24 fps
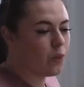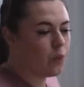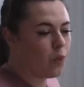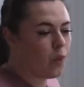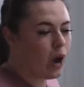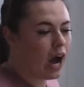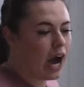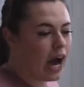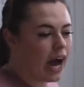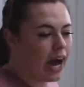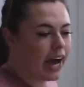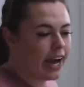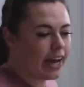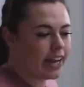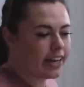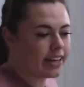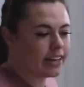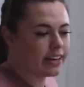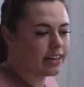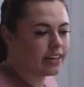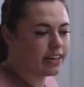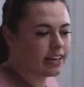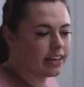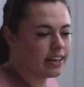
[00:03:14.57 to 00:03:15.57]

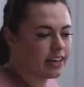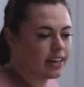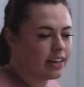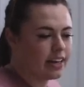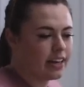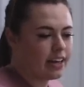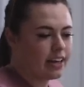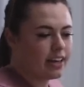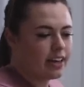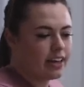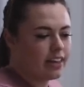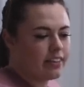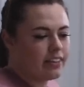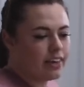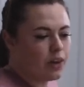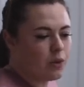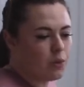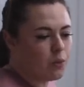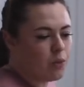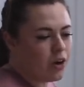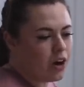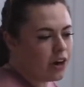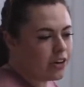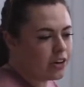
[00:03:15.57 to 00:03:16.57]
wide
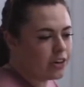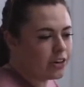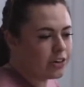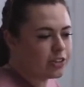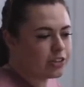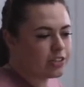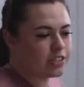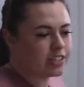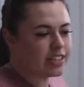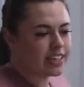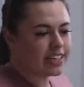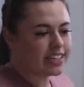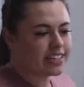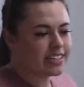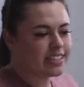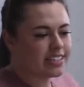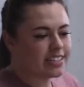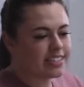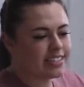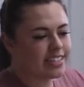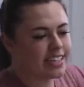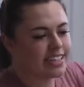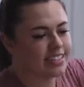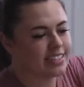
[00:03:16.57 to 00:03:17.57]
that water just like
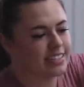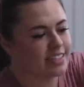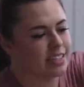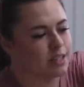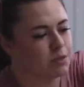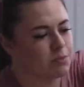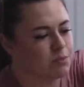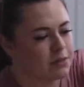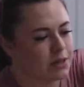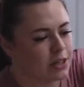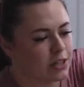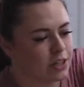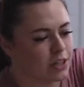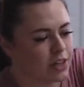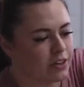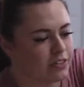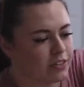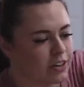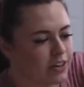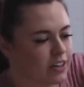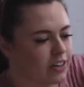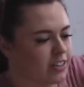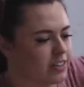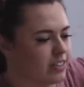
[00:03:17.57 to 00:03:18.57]
sits in the middle
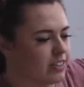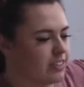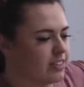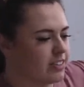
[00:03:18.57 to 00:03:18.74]
of her.